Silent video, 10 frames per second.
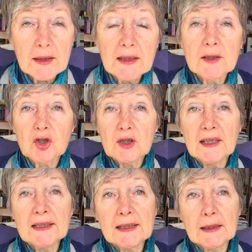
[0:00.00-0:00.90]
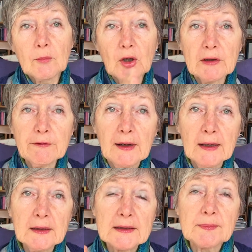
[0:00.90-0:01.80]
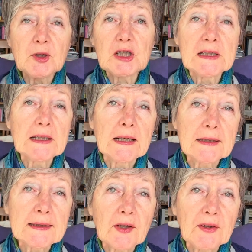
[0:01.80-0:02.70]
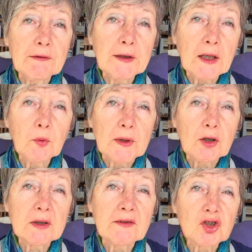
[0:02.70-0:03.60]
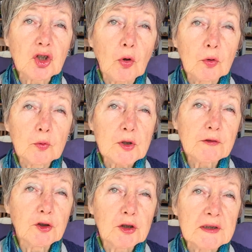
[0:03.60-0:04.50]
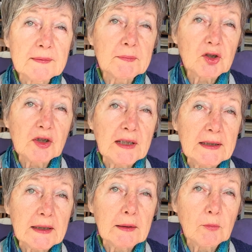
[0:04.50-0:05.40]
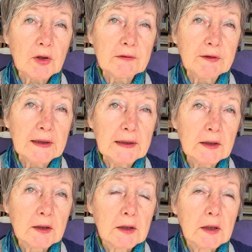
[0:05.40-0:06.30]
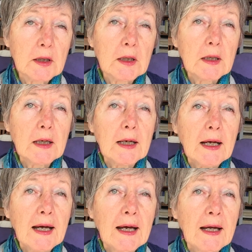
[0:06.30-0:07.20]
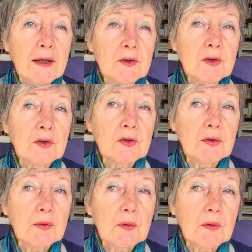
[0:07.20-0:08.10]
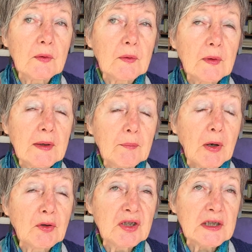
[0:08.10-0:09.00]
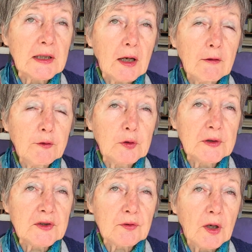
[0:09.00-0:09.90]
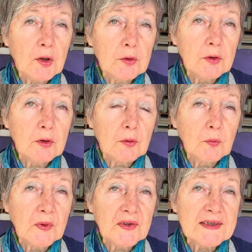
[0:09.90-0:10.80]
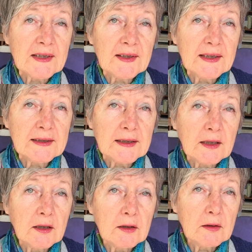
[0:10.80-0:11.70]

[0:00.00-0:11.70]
either genetically modified, especially here in South Africa. We're not even told which food is genetically modified. And mostly our food is grown with synthetic